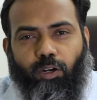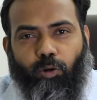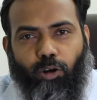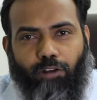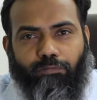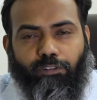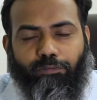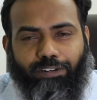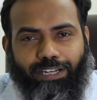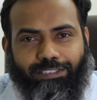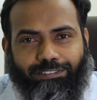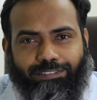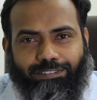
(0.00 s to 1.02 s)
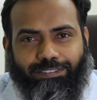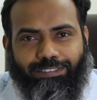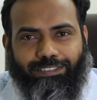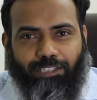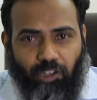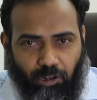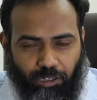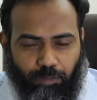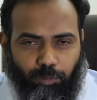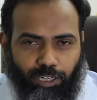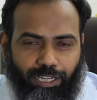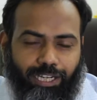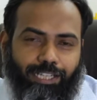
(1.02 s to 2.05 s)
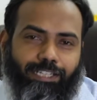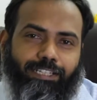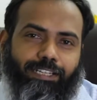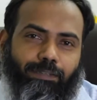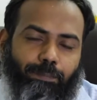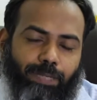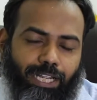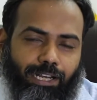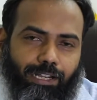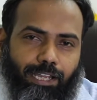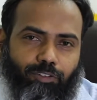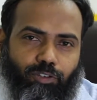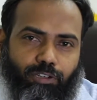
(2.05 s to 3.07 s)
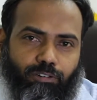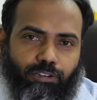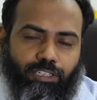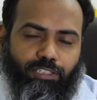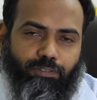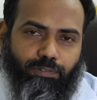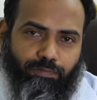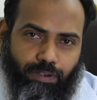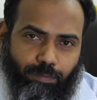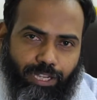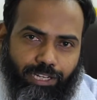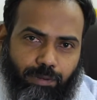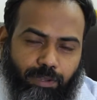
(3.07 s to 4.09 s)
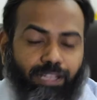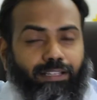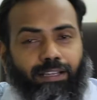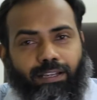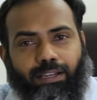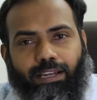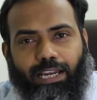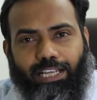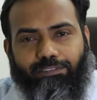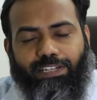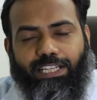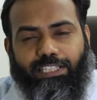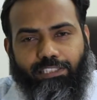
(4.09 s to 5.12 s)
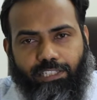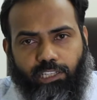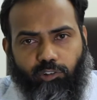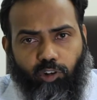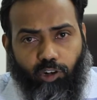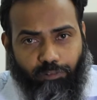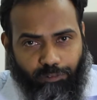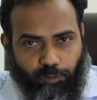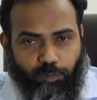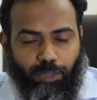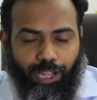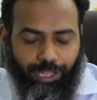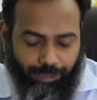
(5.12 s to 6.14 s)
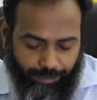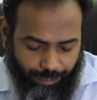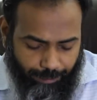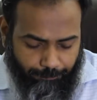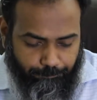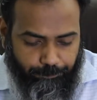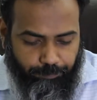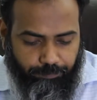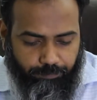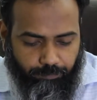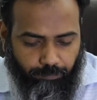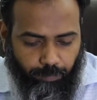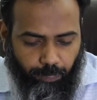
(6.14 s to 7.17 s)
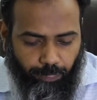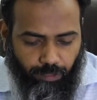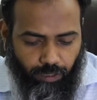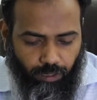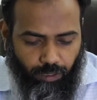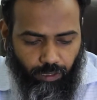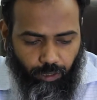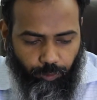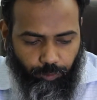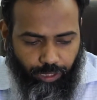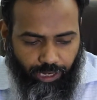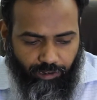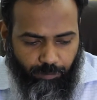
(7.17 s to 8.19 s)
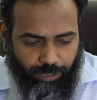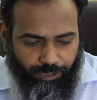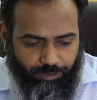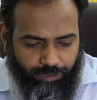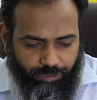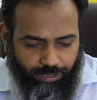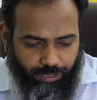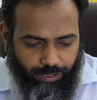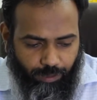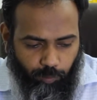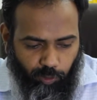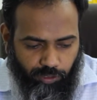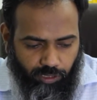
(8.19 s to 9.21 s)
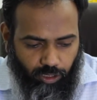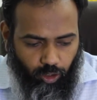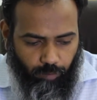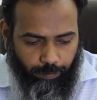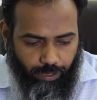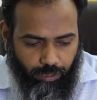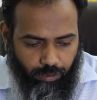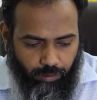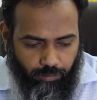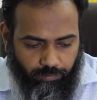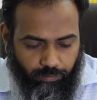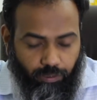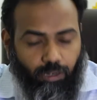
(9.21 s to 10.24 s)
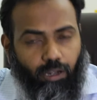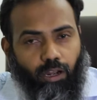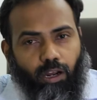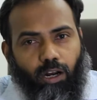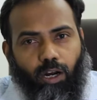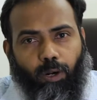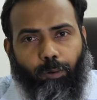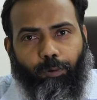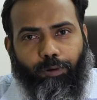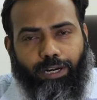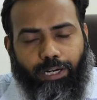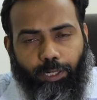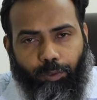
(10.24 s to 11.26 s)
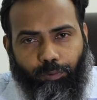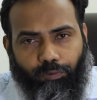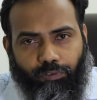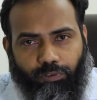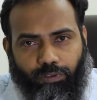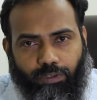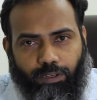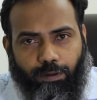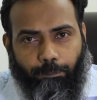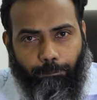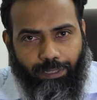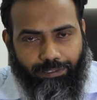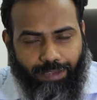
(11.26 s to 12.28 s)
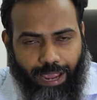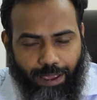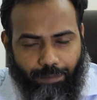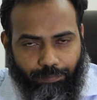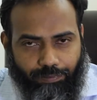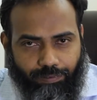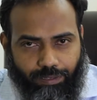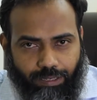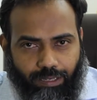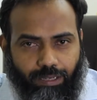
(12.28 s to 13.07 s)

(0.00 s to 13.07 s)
Good afternoon, friends. Dr. Abdul Khaliq here, medical gastroenterologist from Hyderabad, as well as CEO of Umdaa Healthcare. Today I will be discussing about the topic of how to reduce mishaps